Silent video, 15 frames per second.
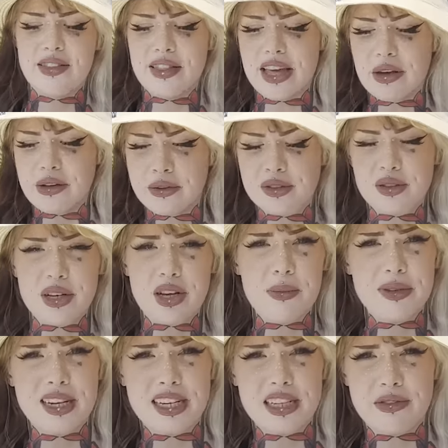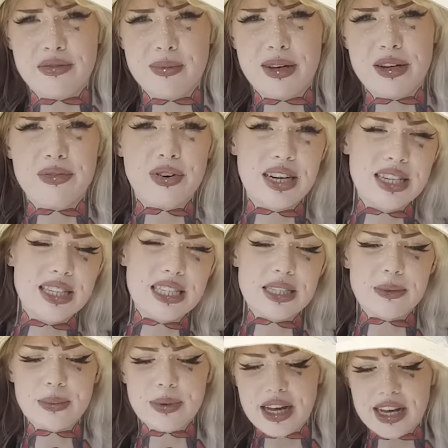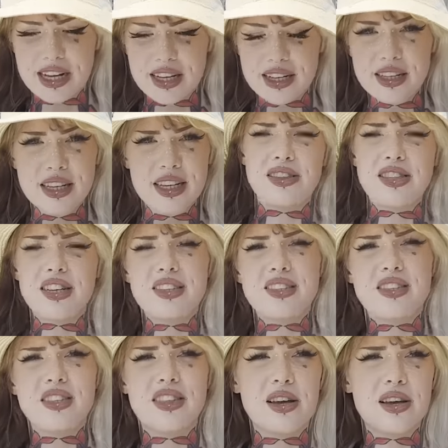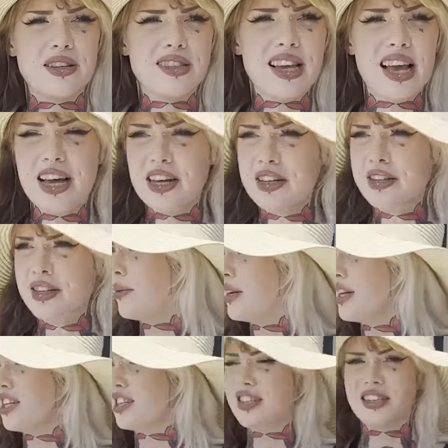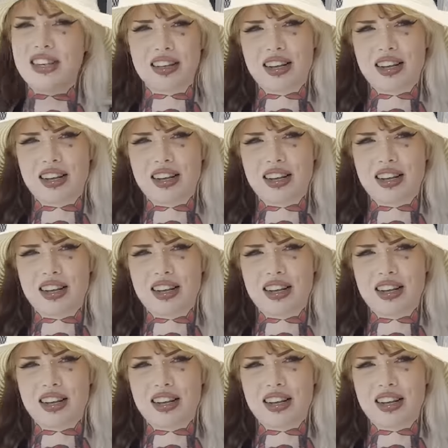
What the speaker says: And they also accommodated for my friend as well. They took us to the hotel, which,